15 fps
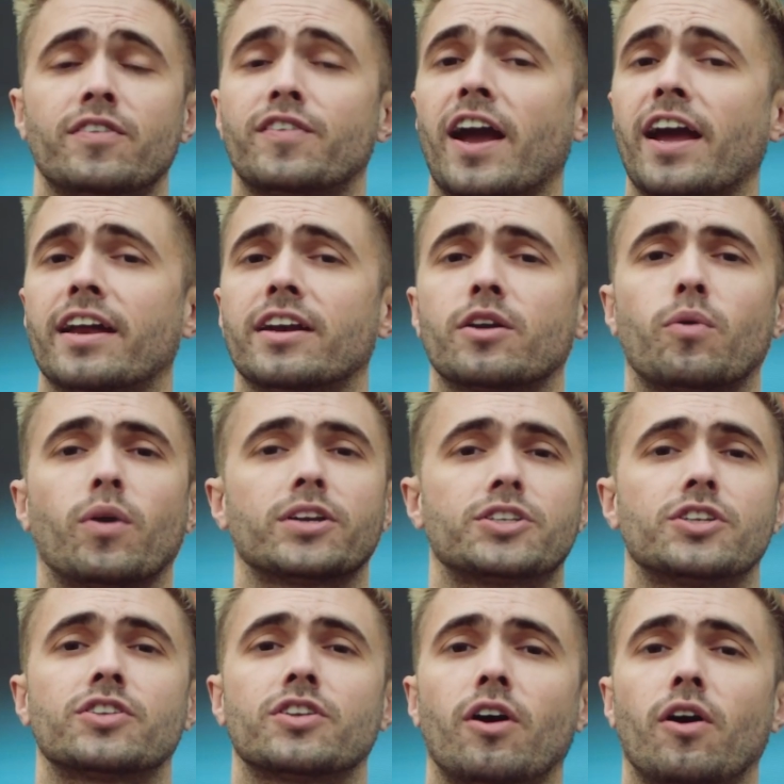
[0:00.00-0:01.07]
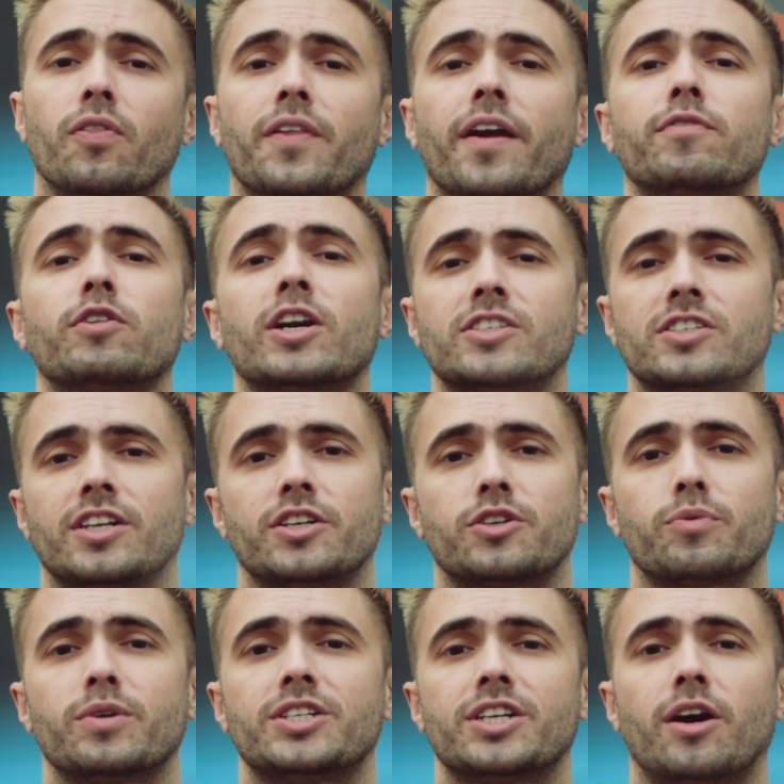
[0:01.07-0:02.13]
you've got any questions at all, never hesitate
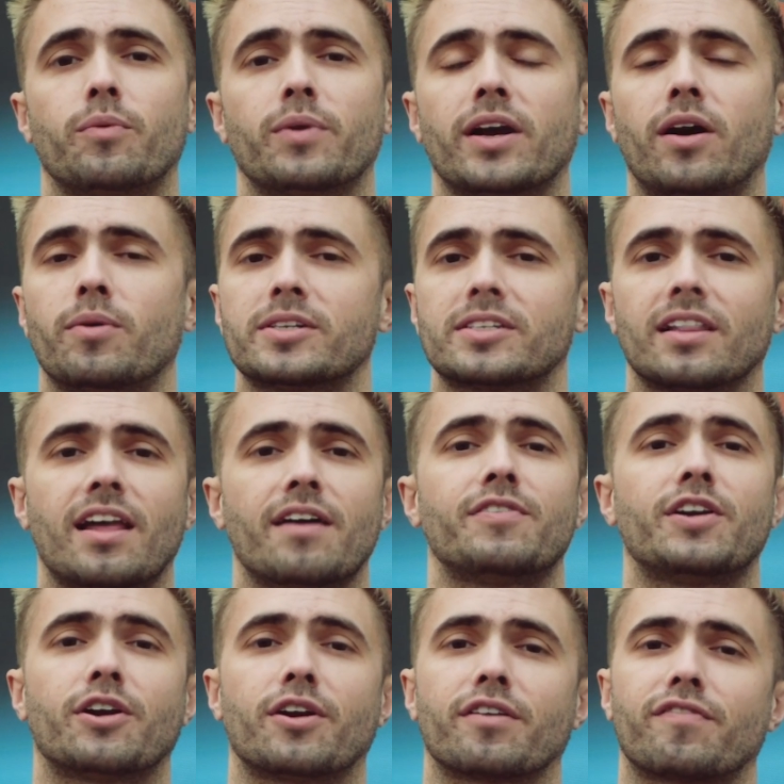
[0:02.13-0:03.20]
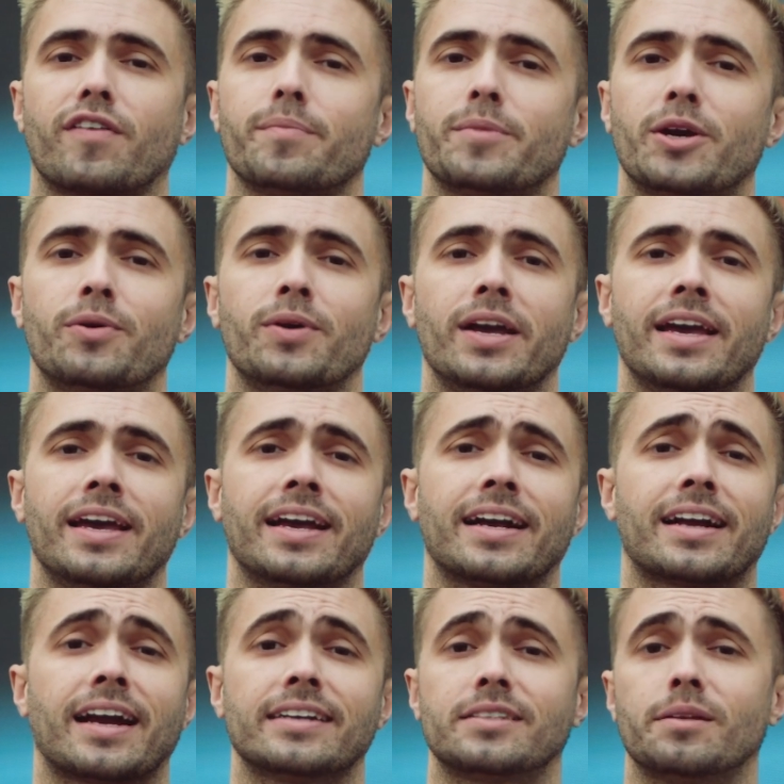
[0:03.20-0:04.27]
to reach out. We always love hearing from you.
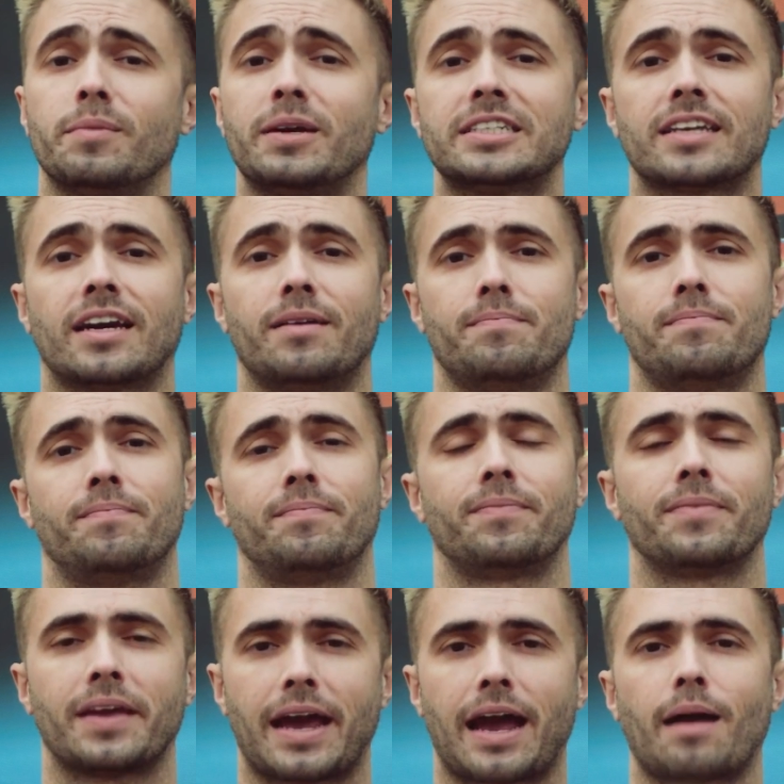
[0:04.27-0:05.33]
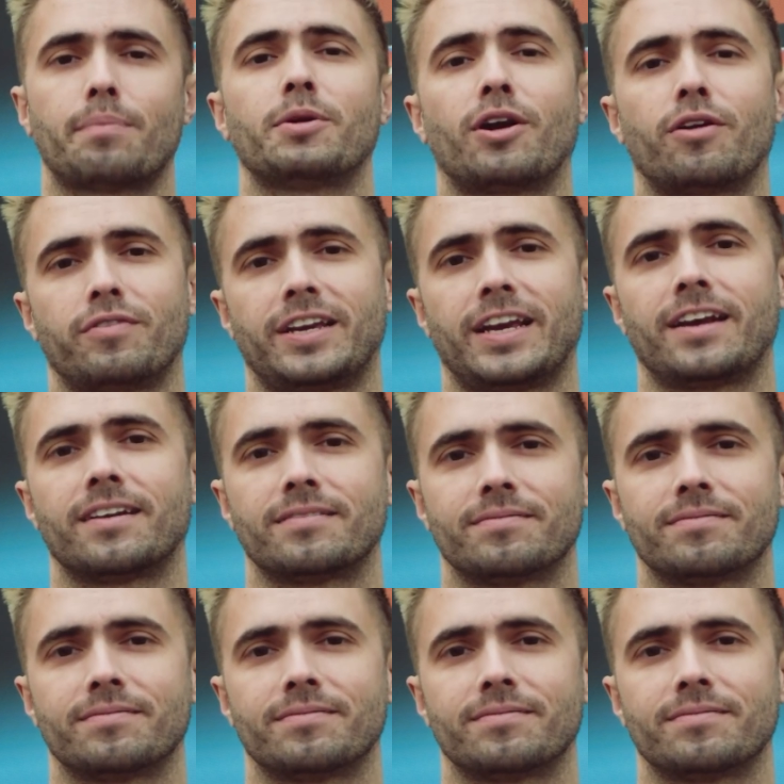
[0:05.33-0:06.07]
Guys, in the meantime, happy RVing.